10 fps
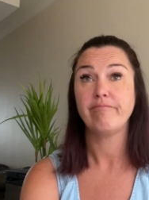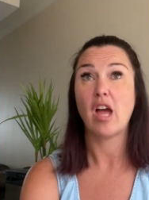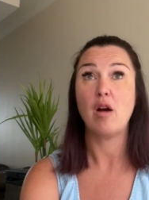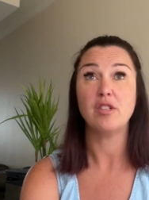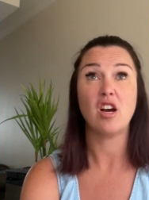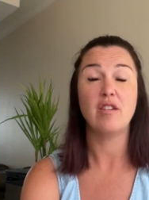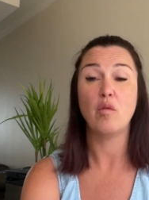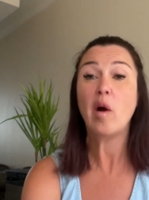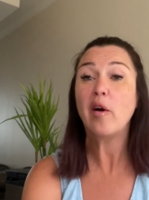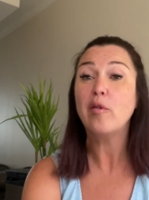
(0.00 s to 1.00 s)
I was
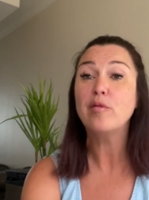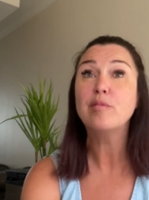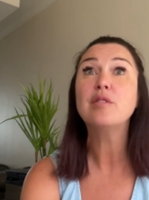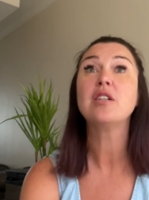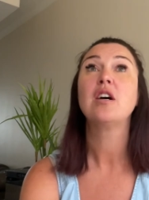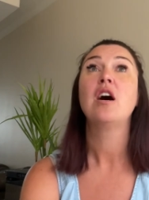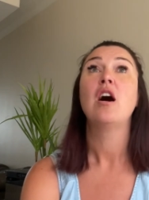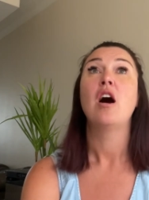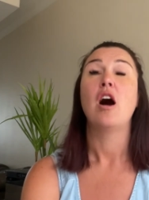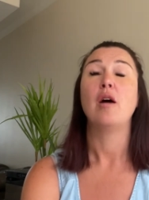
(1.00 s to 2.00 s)
overwhelmed.
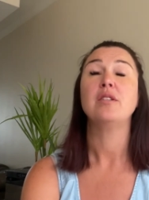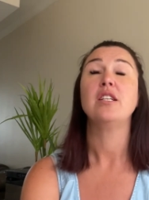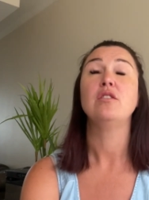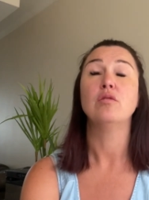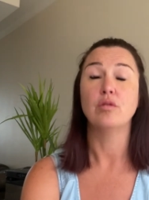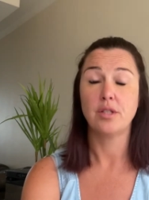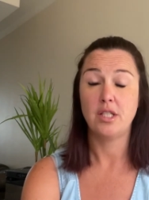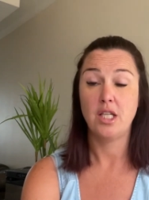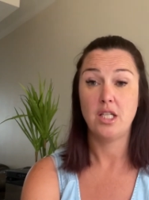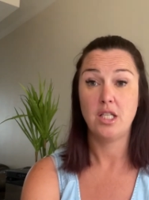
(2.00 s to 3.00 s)
I was
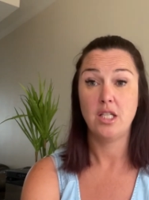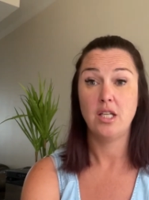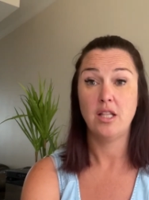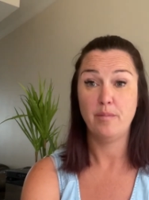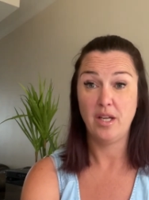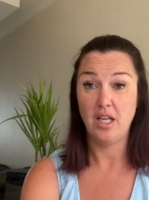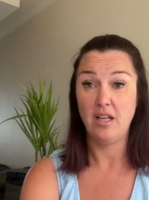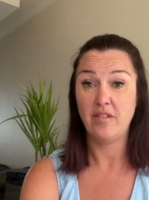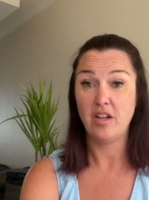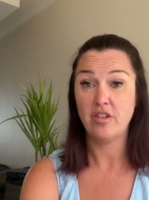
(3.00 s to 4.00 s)
exhausted at the beginning
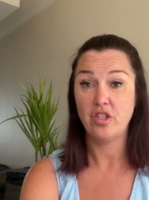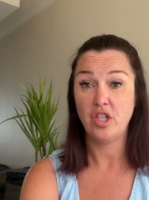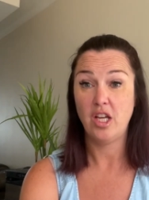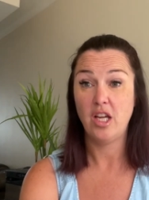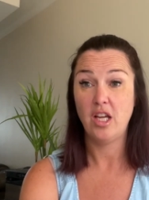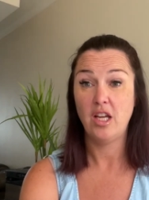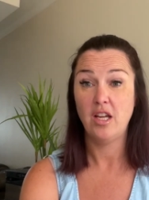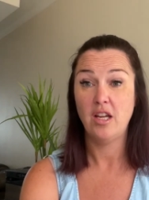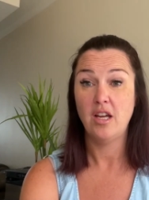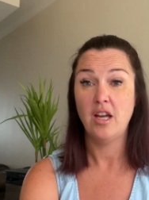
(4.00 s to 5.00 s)
of last year.
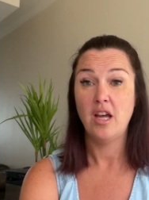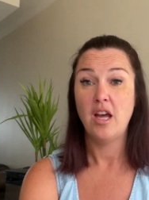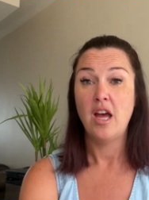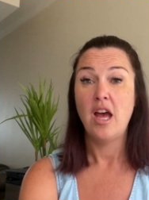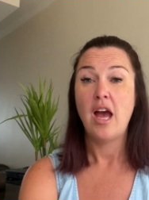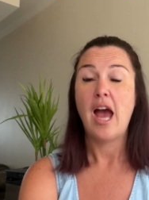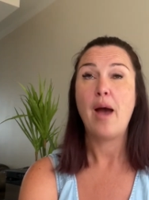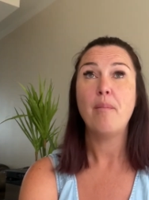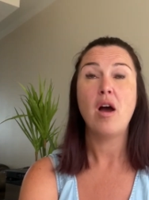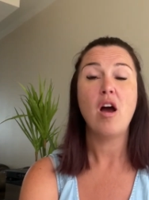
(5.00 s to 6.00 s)

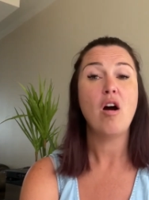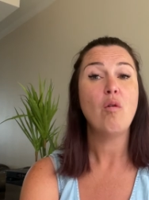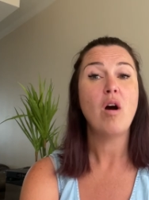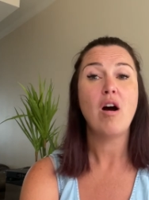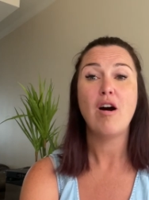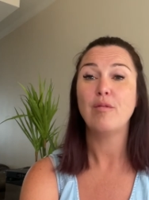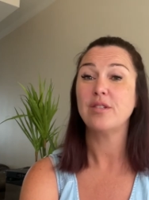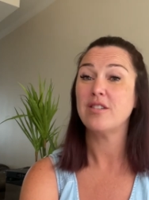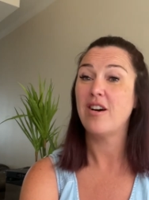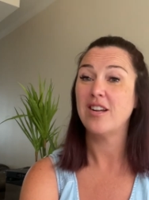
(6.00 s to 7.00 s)
And my whole heart was
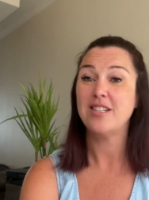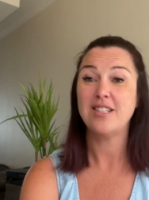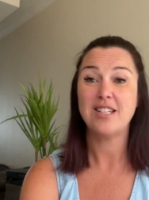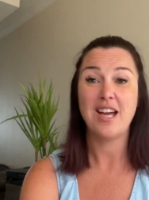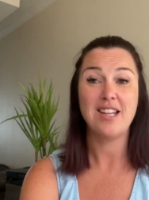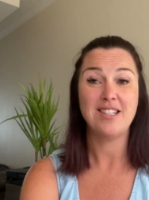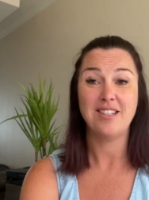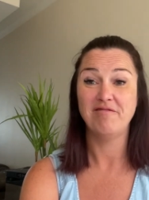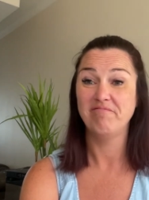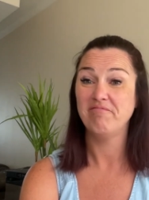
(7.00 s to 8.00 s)
not
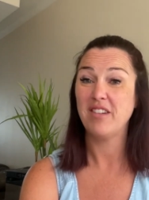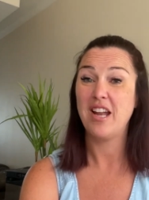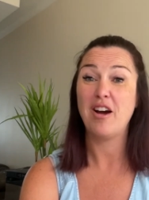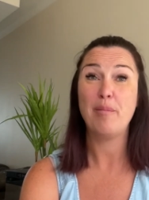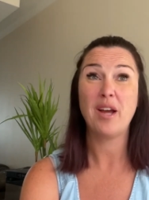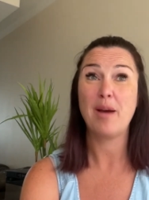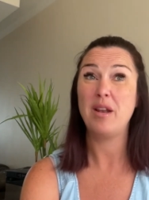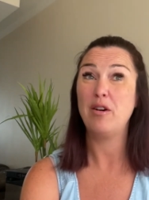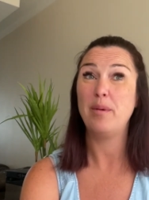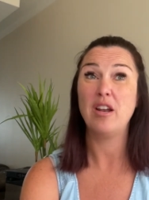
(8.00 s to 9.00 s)
understanding. And I became a
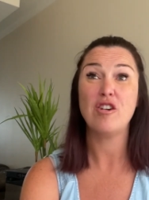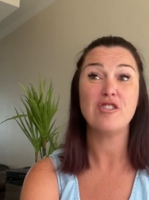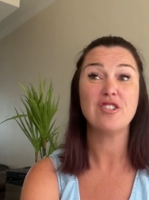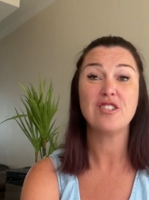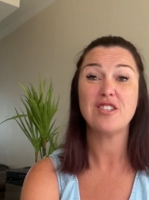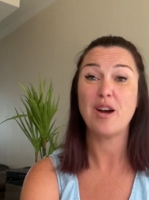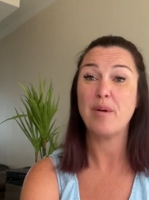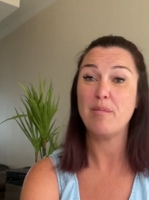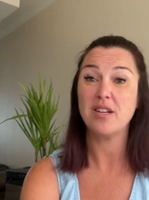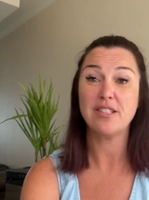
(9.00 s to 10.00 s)
little bit lost. I
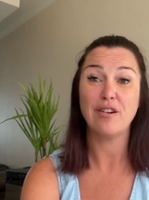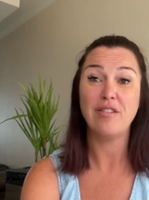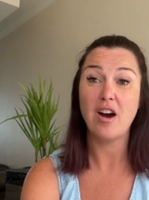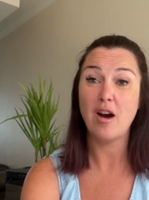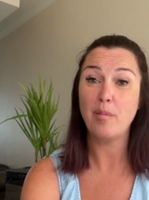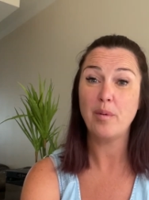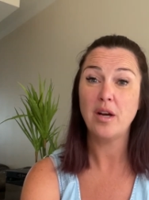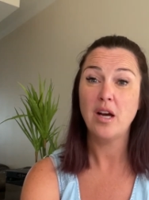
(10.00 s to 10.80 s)
beat myself up.